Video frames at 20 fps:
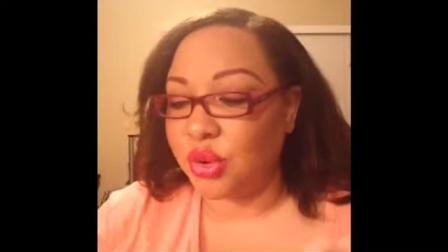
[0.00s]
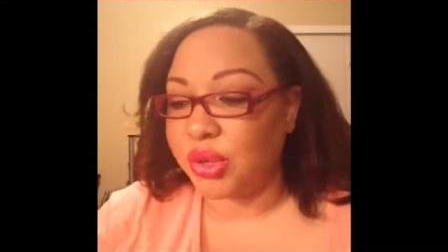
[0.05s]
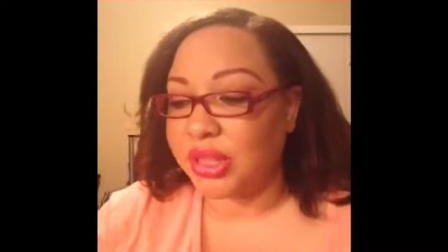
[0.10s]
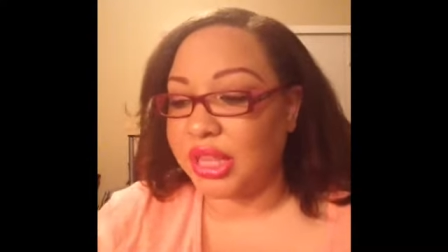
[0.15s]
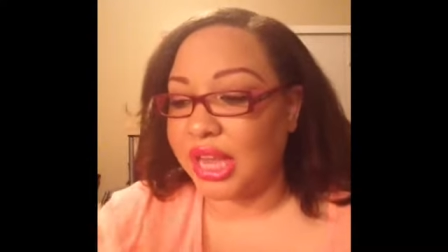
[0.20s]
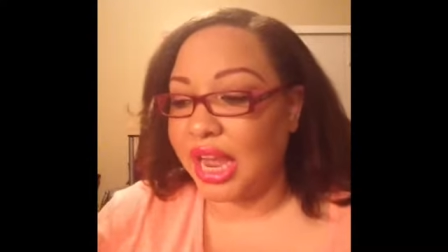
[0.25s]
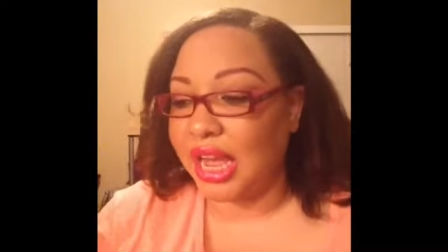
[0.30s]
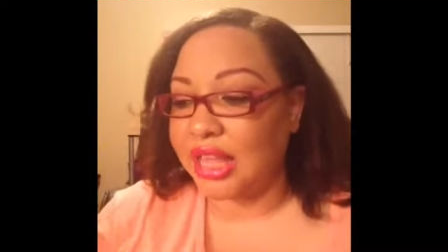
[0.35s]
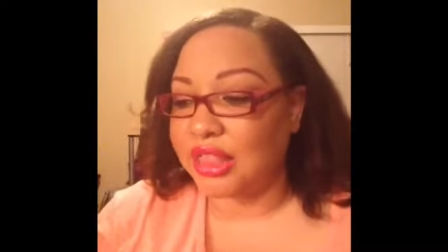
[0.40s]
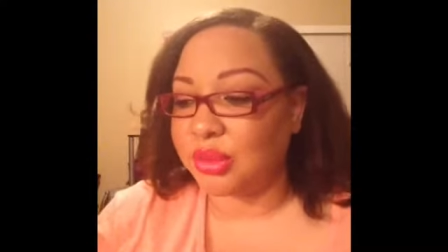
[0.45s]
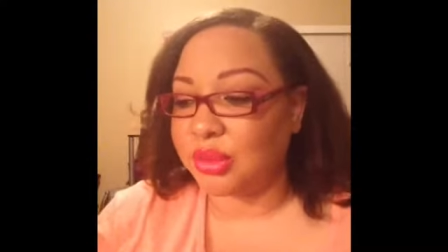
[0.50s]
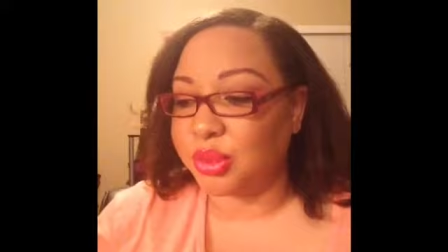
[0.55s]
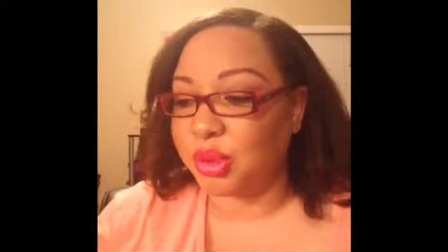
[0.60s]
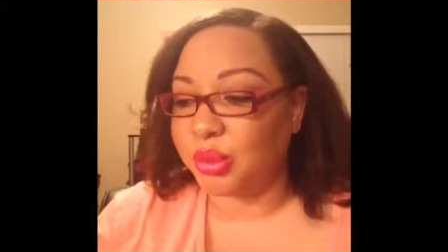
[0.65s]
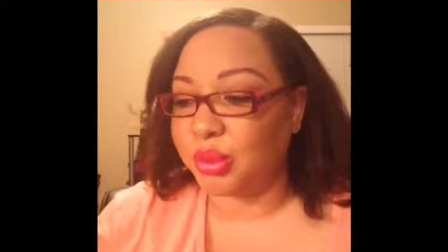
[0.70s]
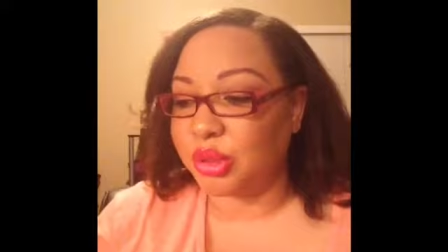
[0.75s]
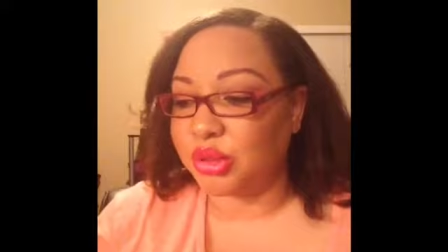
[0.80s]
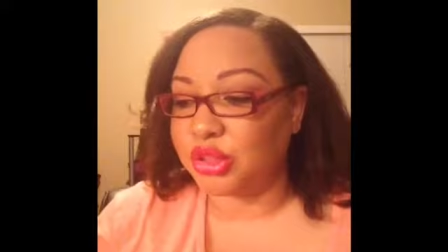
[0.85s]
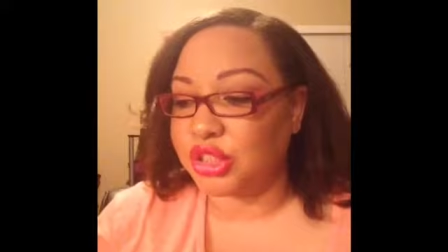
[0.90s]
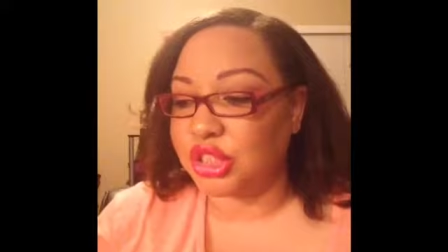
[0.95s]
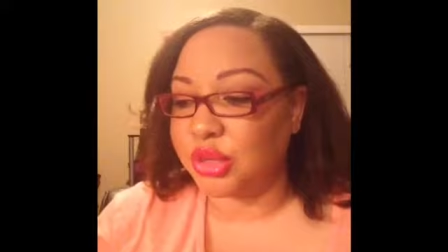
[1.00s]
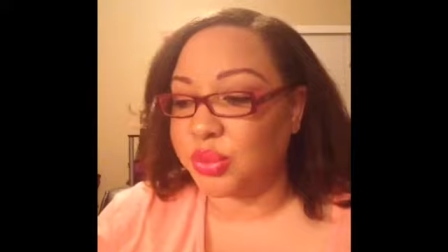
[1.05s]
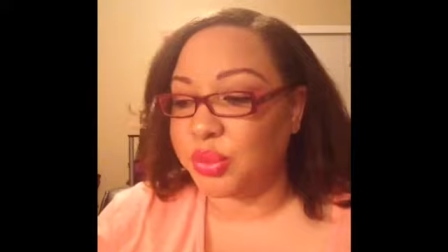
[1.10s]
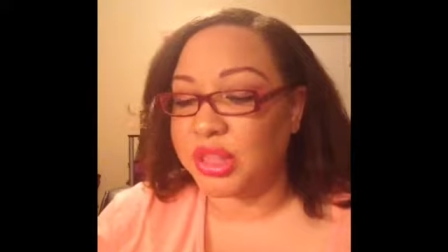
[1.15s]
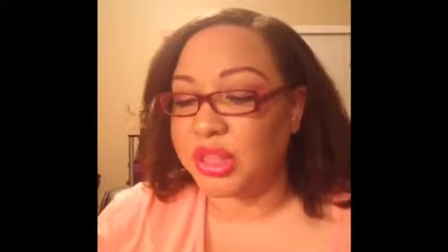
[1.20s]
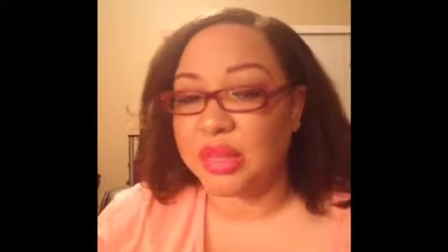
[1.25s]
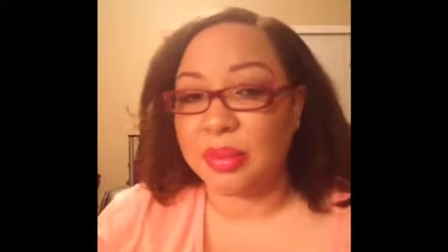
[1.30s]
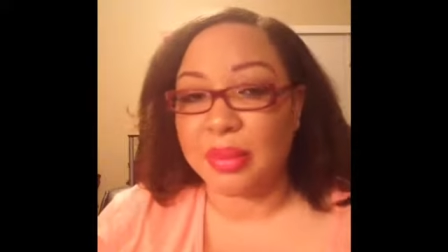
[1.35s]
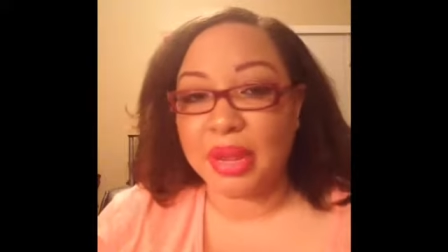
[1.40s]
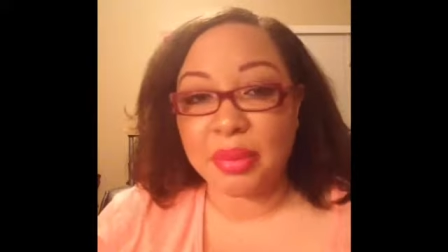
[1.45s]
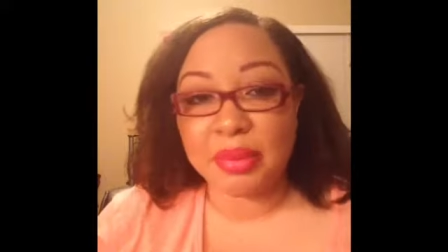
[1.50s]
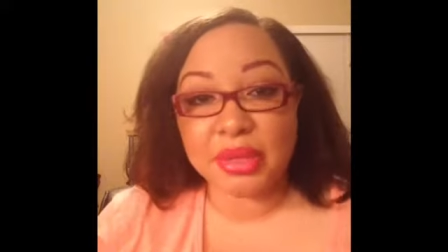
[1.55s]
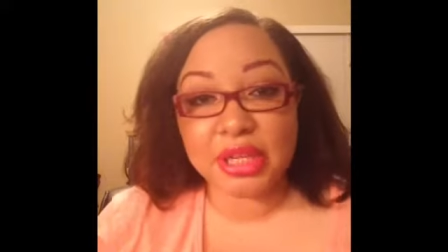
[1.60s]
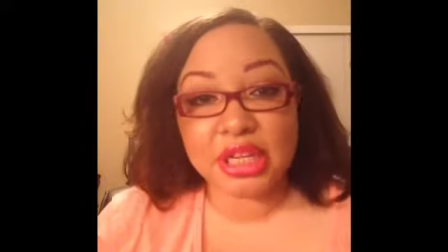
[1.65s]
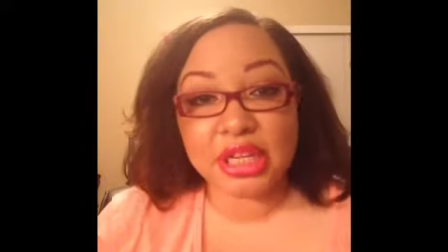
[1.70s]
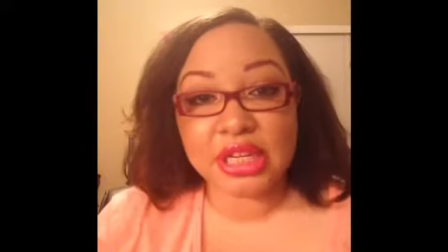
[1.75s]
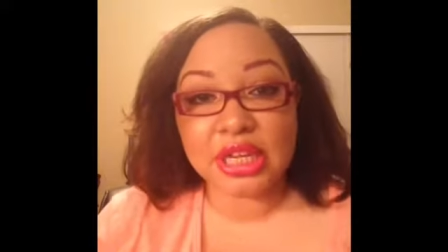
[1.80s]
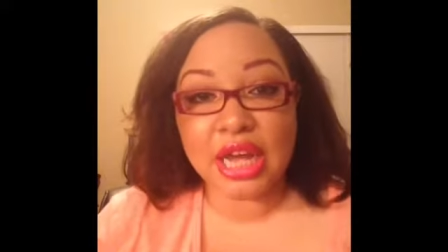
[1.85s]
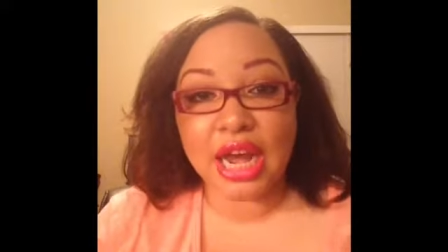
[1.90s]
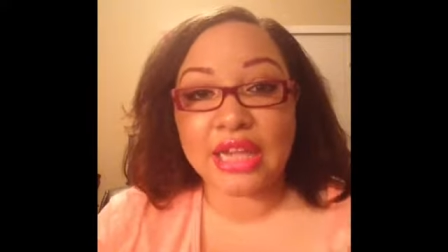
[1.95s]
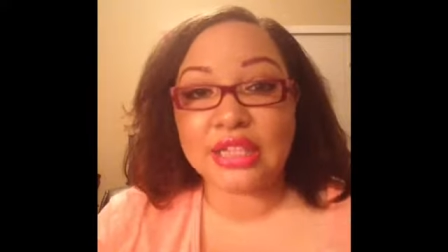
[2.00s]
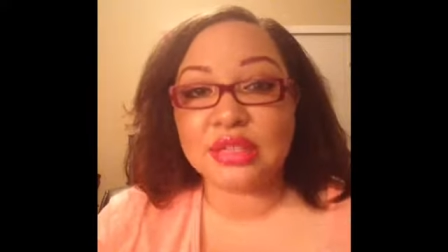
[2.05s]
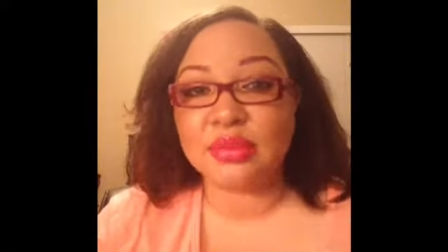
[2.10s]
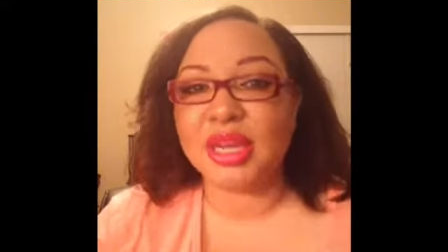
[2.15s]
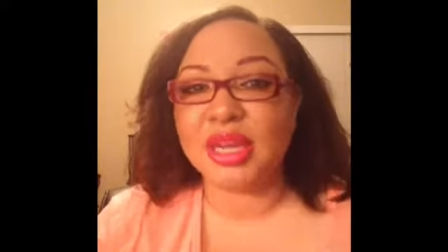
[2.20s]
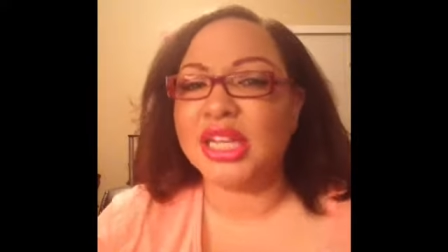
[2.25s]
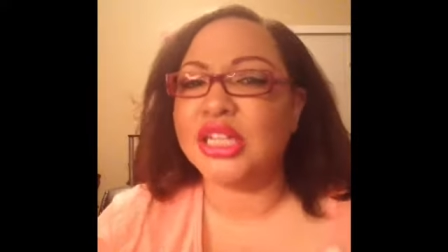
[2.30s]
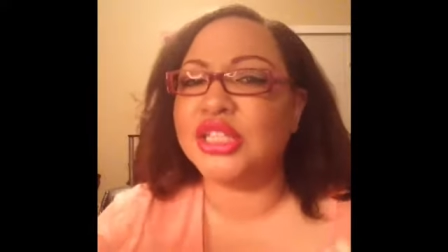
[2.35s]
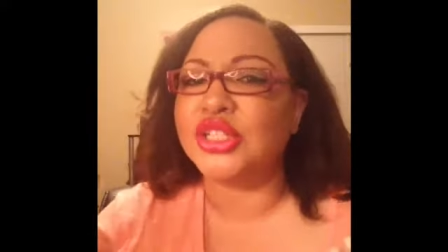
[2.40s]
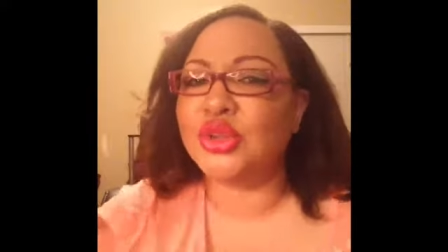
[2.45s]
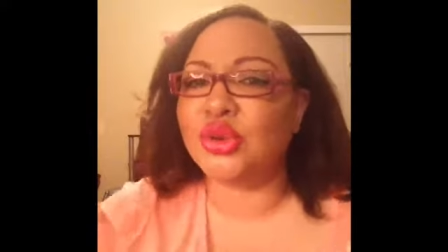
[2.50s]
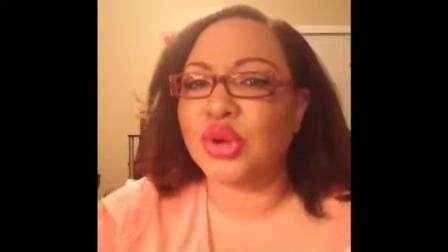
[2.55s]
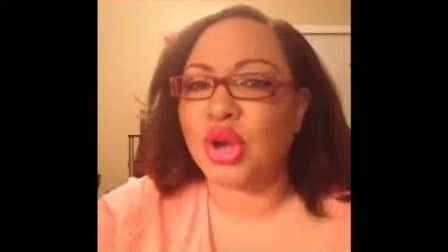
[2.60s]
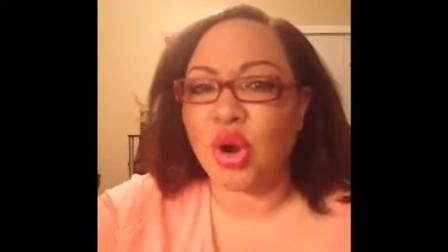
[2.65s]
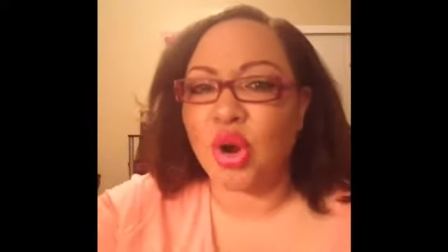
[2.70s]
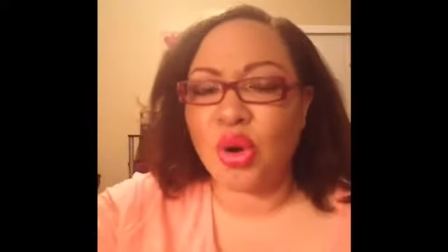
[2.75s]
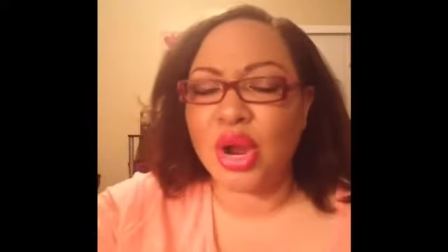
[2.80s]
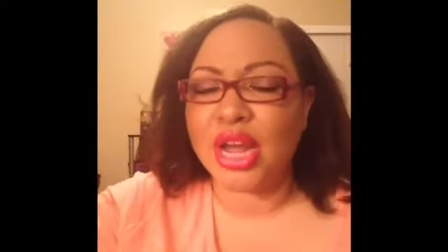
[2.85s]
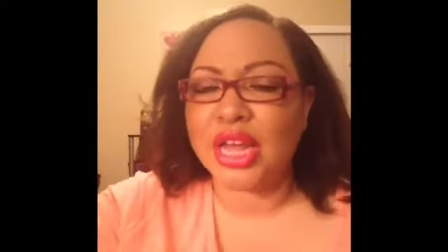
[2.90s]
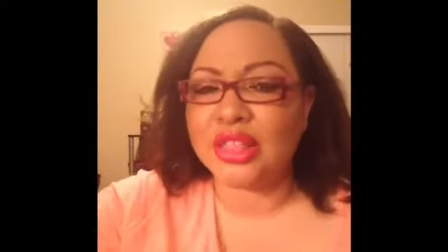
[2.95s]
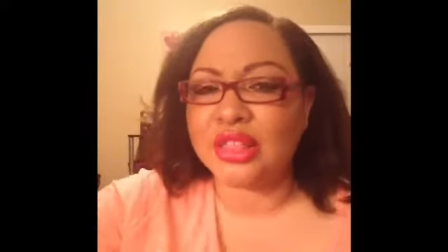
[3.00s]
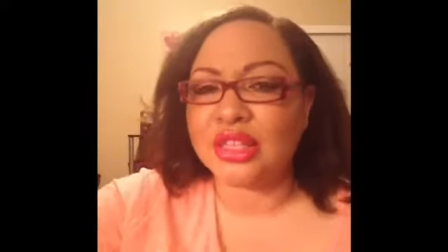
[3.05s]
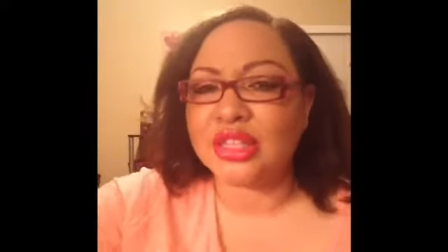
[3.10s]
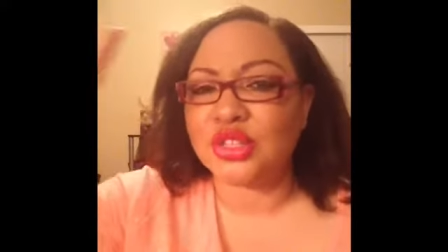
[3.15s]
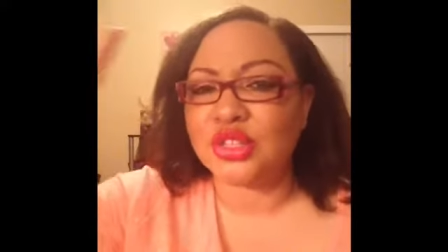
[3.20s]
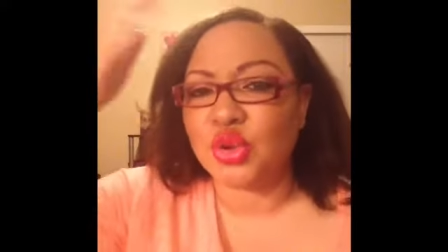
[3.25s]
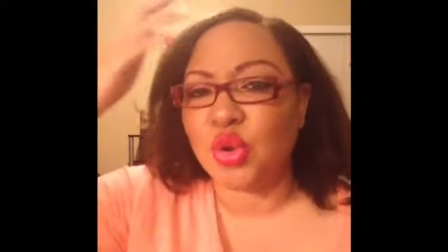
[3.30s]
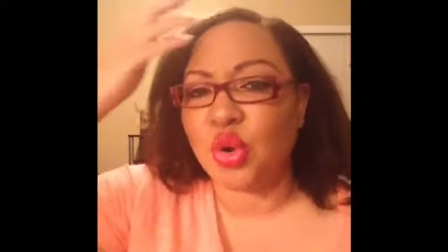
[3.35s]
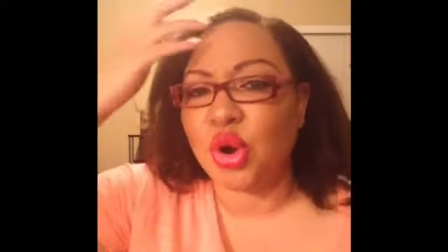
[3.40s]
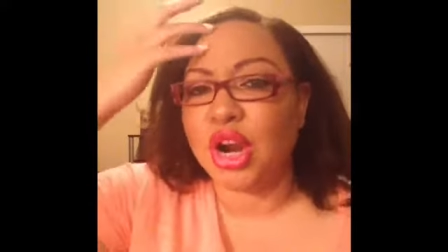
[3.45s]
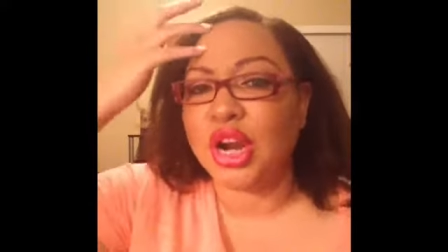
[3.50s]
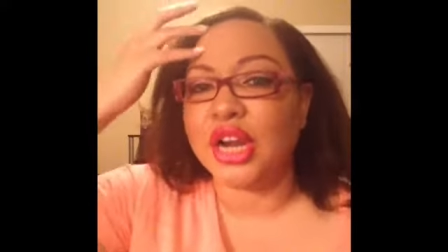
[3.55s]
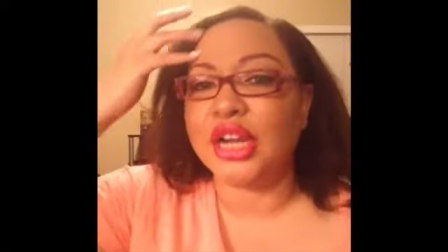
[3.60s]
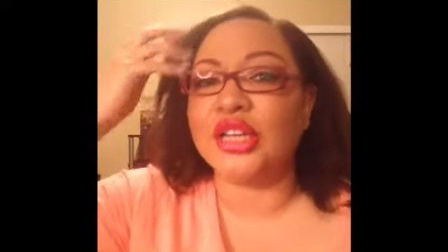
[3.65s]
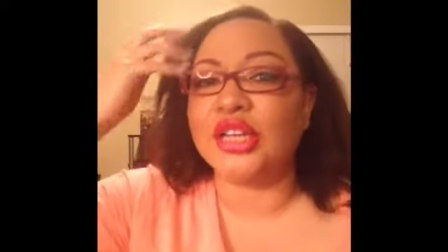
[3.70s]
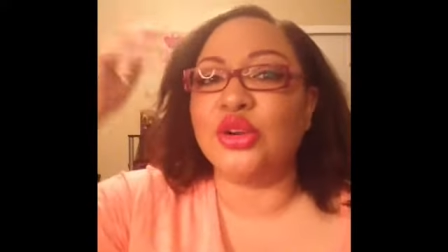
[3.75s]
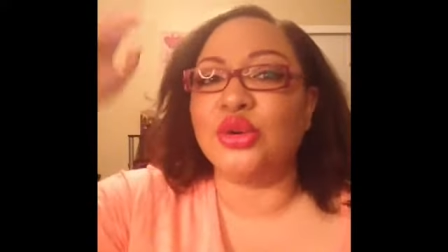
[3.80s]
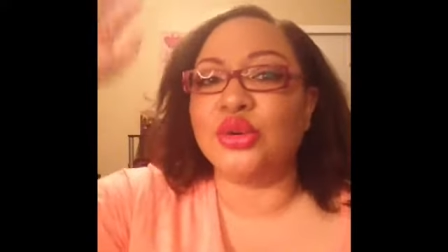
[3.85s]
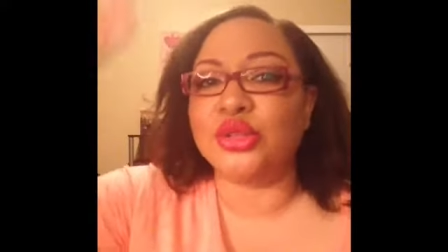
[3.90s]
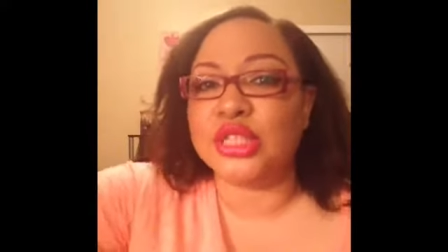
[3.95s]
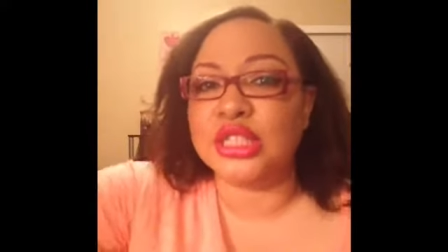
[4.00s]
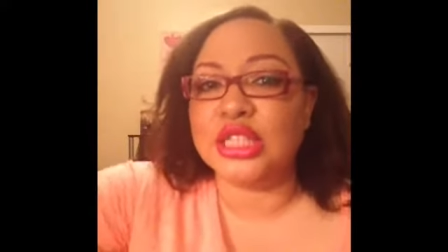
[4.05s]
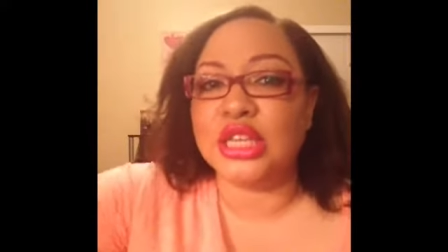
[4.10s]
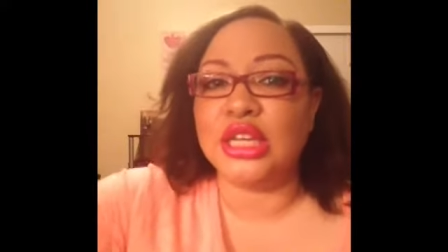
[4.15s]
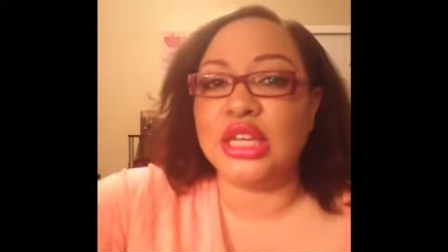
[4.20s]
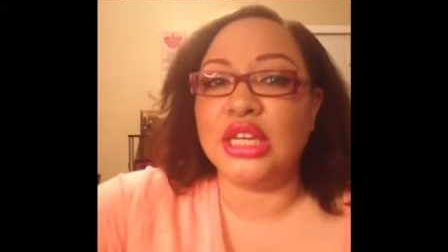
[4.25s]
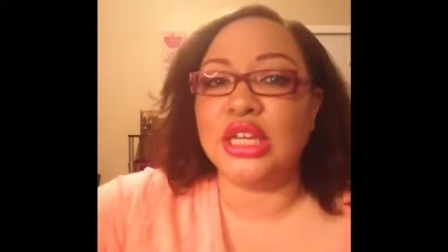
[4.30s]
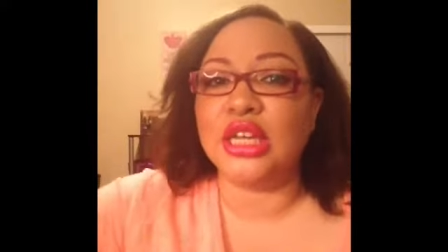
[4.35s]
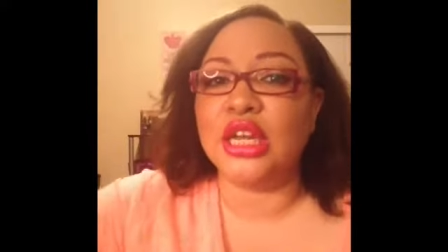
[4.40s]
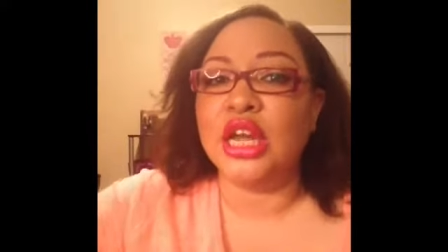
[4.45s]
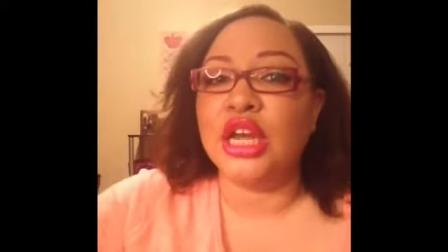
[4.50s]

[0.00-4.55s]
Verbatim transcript: where they had the promotion with the Maybelline cosmetics, you'll go in the store and you'll see,